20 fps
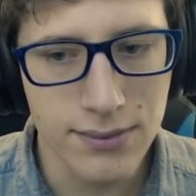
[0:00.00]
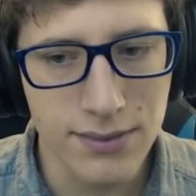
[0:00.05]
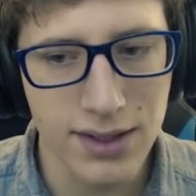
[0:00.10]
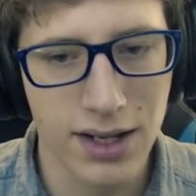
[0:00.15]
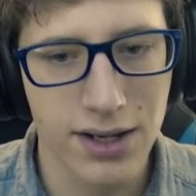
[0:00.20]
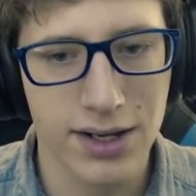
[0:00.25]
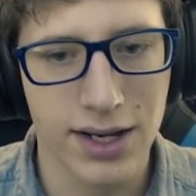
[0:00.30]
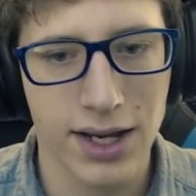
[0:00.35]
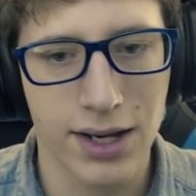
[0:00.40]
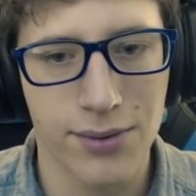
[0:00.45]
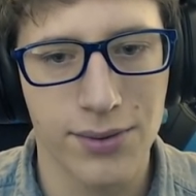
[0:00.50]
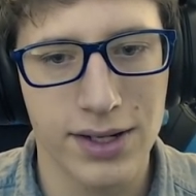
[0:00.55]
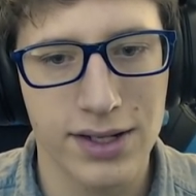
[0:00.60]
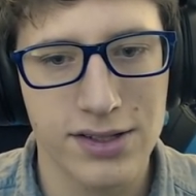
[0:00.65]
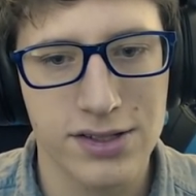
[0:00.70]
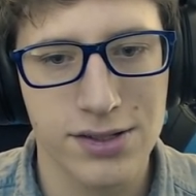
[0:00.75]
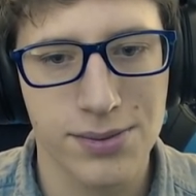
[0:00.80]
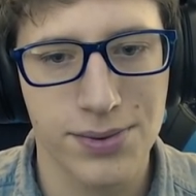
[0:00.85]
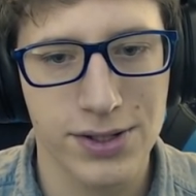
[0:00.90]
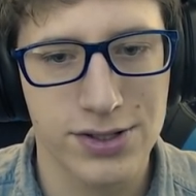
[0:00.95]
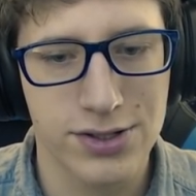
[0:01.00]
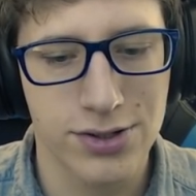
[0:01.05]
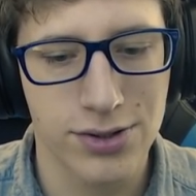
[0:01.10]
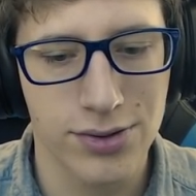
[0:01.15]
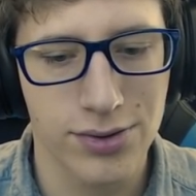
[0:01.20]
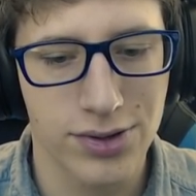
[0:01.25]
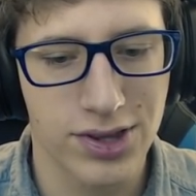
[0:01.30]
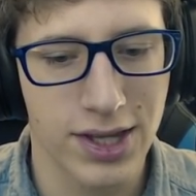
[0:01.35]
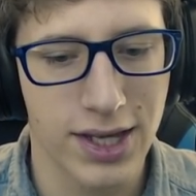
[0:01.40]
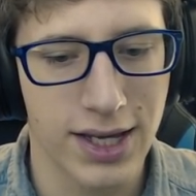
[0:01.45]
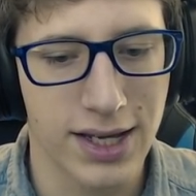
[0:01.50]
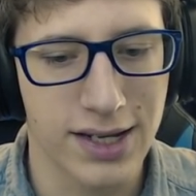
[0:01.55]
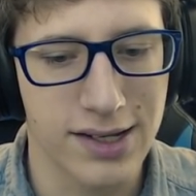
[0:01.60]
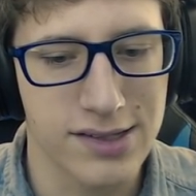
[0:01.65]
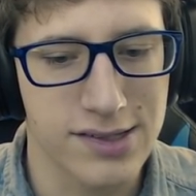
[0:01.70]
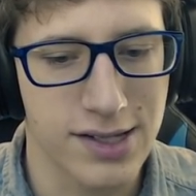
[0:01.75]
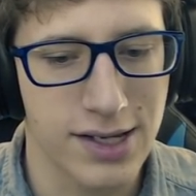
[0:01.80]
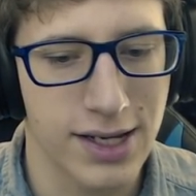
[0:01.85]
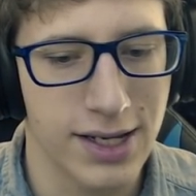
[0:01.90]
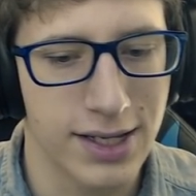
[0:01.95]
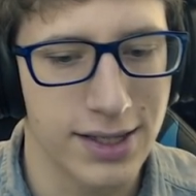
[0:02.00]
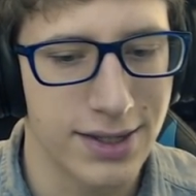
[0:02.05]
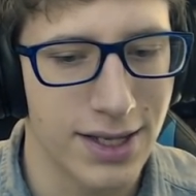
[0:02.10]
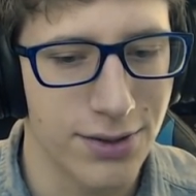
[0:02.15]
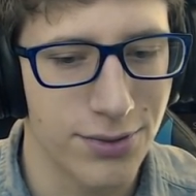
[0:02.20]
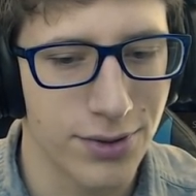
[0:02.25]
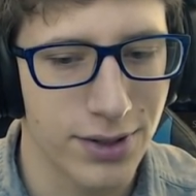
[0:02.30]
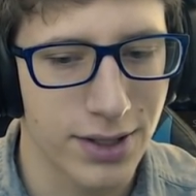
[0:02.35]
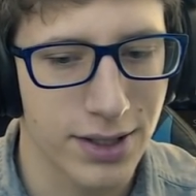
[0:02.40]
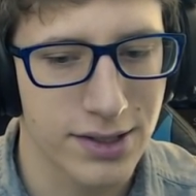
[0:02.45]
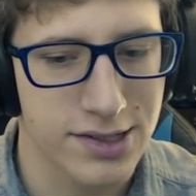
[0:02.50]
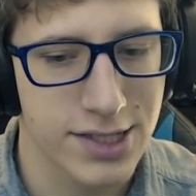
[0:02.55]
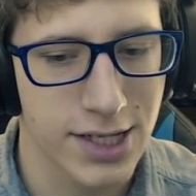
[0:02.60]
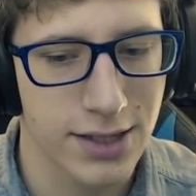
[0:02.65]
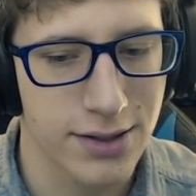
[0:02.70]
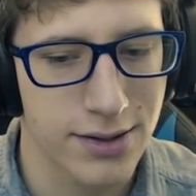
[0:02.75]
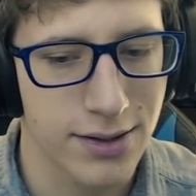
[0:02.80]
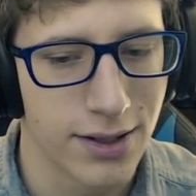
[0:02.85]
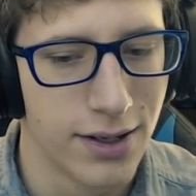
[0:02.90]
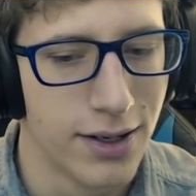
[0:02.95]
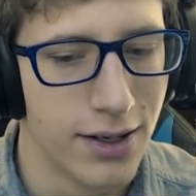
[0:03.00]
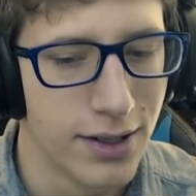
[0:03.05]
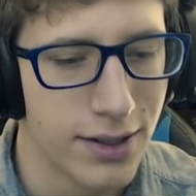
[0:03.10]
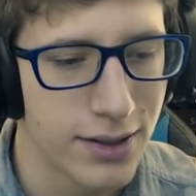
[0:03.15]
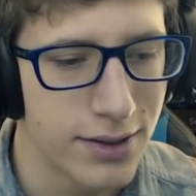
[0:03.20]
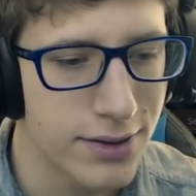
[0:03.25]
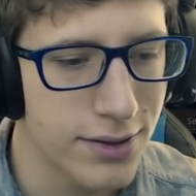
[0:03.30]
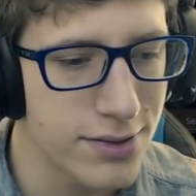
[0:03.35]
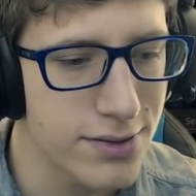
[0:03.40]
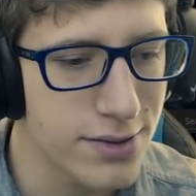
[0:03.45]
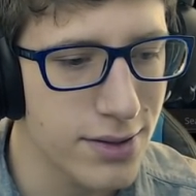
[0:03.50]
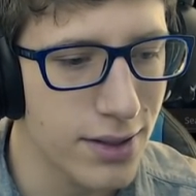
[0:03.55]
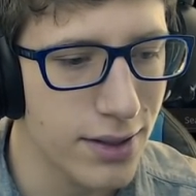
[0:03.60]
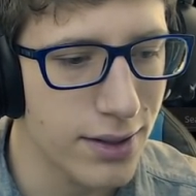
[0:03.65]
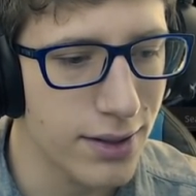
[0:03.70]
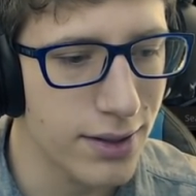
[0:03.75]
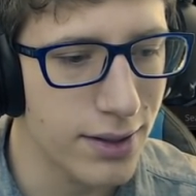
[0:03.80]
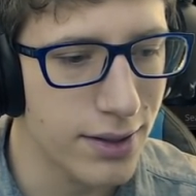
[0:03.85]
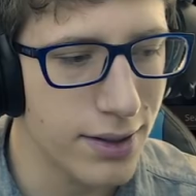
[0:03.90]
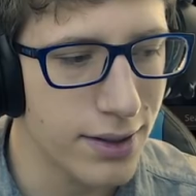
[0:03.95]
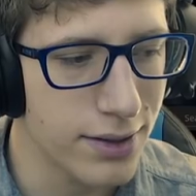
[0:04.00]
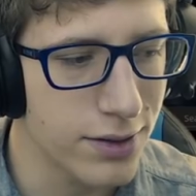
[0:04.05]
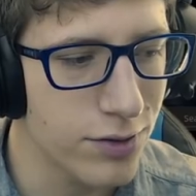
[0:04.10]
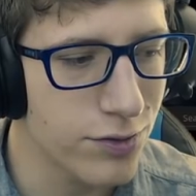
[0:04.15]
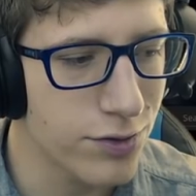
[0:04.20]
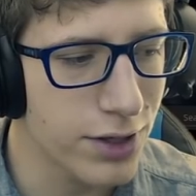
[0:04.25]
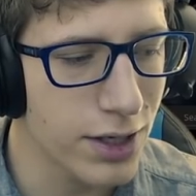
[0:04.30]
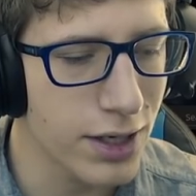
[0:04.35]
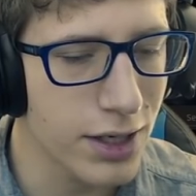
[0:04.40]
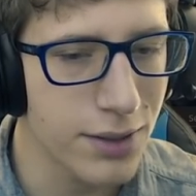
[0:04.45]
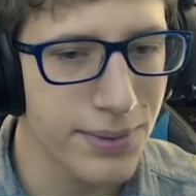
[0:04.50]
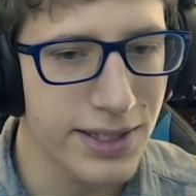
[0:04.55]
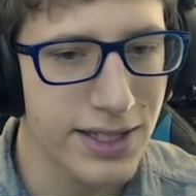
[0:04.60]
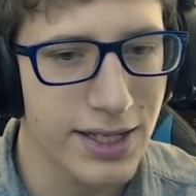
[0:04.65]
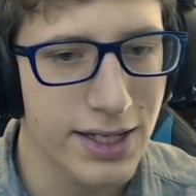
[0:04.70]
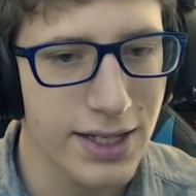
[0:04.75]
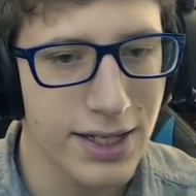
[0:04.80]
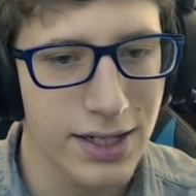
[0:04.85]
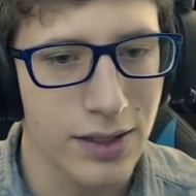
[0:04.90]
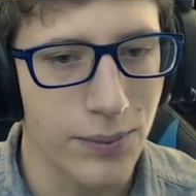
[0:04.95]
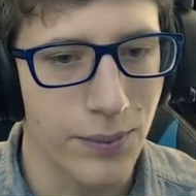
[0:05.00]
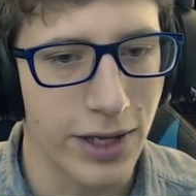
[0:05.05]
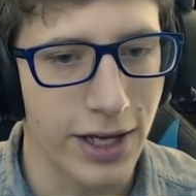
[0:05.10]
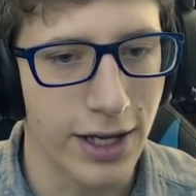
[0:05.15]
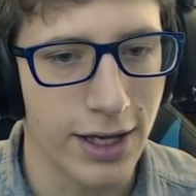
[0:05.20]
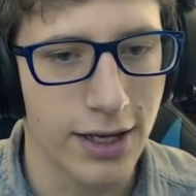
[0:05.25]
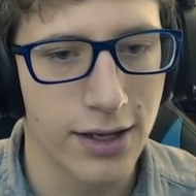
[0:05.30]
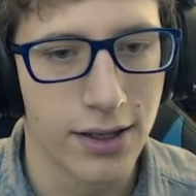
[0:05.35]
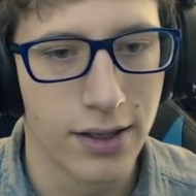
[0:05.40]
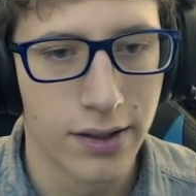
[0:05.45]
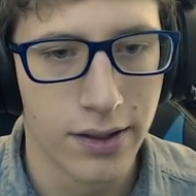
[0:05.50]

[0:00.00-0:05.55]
Okay, we need to put two things and then we're gonna set... There's... You've gotta be kidding me.